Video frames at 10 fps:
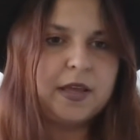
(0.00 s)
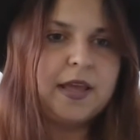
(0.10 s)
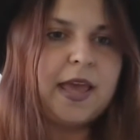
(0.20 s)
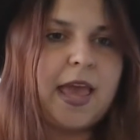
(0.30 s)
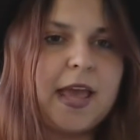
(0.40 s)

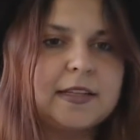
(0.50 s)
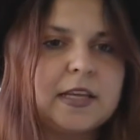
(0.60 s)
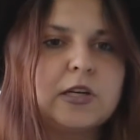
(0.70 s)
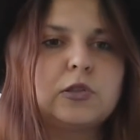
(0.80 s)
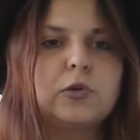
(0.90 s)
And
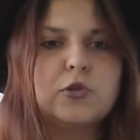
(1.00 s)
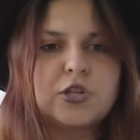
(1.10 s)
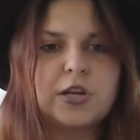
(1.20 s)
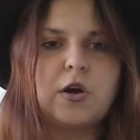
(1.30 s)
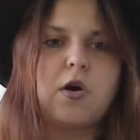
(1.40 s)
inclusion
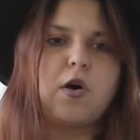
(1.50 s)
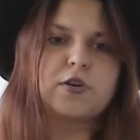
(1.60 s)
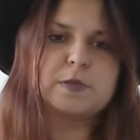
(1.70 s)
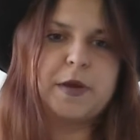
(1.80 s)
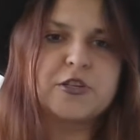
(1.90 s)
or
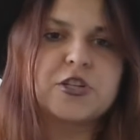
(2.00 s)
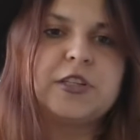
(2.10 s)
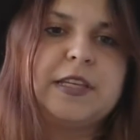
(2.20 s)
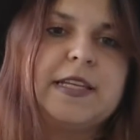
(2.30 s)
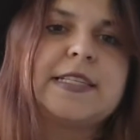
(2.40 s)
special
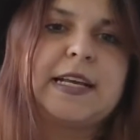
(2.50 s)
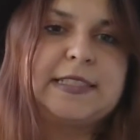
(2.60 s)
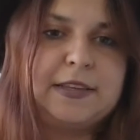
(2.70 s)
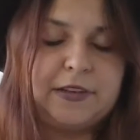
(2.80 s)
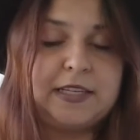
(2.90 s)
needs
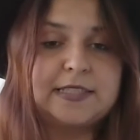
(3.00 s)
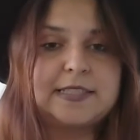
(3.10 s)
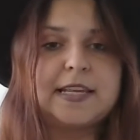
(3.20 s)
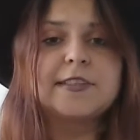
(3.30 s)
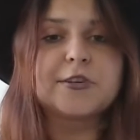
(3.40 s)
activities
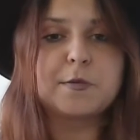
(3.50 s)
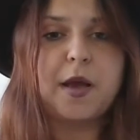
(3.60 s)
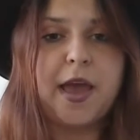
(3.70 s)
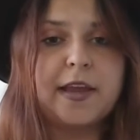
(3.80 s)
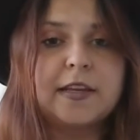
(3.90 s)

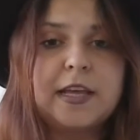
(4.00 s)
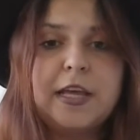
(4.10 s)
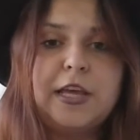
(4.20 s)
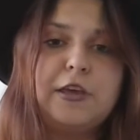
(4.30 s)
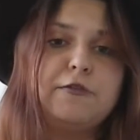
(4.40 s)
determine
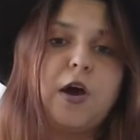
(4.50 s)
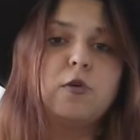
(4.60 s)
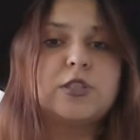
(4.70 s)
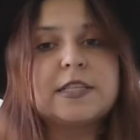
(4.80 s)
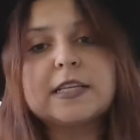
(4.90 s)
if the
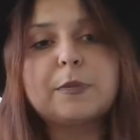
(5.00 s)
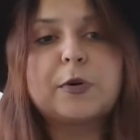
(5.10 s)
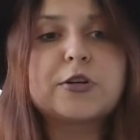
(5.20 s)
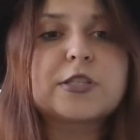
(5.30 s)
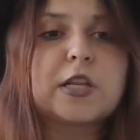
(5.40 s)
autistic
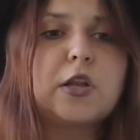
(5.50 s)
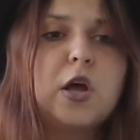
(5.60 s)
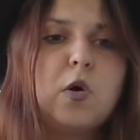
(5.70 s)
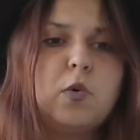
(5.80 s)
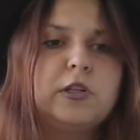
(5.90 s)
person
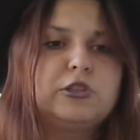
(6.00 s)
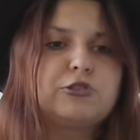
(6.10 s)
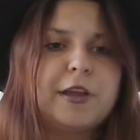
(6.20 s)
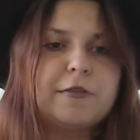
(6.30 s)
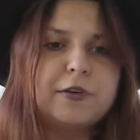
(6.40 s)
will
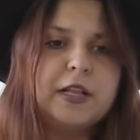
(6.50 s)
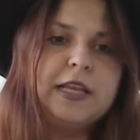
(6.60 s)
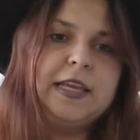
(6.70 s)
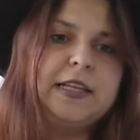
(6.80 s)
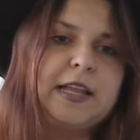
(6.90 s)
thrive
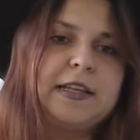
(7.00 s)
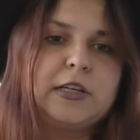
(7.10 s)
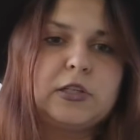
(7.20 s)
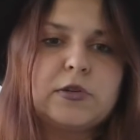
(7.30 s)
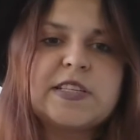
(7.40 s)
in an
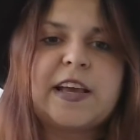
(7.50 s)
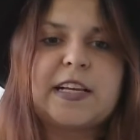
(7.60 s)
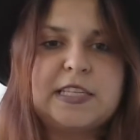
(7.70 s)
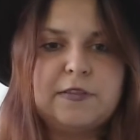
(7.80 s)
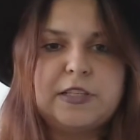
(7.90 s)
inclusive
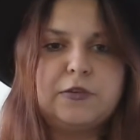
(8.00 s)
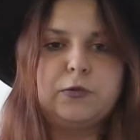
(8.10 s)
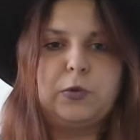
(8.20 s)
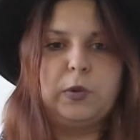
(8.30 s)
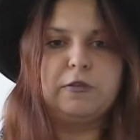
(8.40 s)
activity
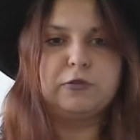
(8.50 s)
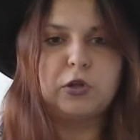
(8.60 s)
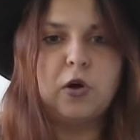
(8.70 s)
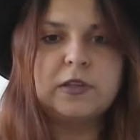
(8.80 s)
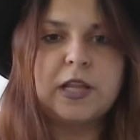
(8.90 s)
with
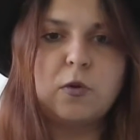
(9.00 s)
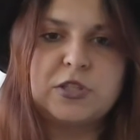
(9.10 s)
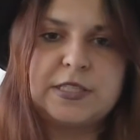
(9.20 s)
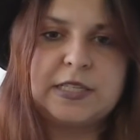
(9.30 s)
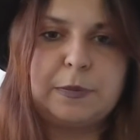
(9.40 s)

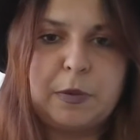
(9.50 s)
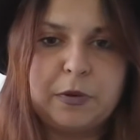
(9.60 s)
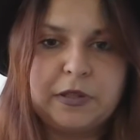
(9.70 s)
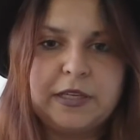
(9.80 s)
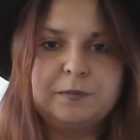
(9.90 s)
non-autistic people
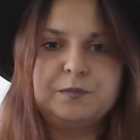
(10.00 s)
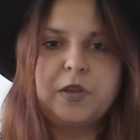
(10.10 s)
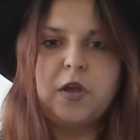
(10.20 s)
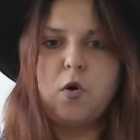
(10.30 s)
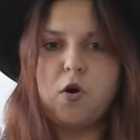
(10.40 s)

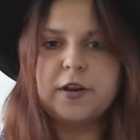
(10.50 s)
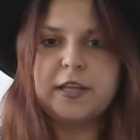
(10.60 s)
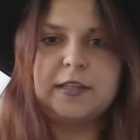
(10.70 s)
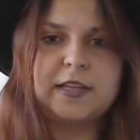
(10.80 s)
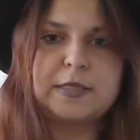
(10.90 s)
or in
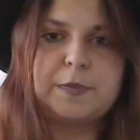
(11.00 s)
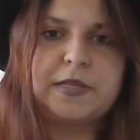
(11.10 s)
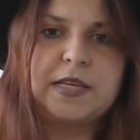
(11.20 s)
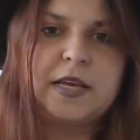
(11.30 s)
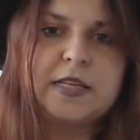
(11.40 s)
a
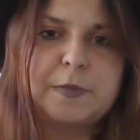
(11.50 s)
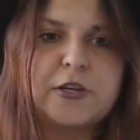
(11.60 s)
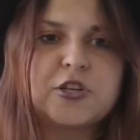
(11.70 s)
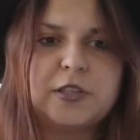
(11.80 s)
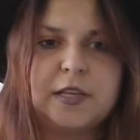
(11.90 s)

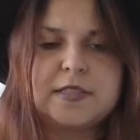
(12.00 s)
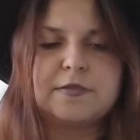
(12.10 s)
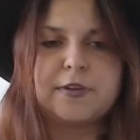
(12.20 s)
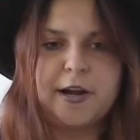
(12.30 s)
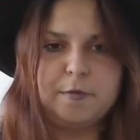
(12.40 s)
special needs
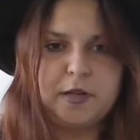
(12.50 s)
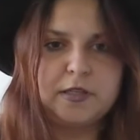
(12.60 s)
environment.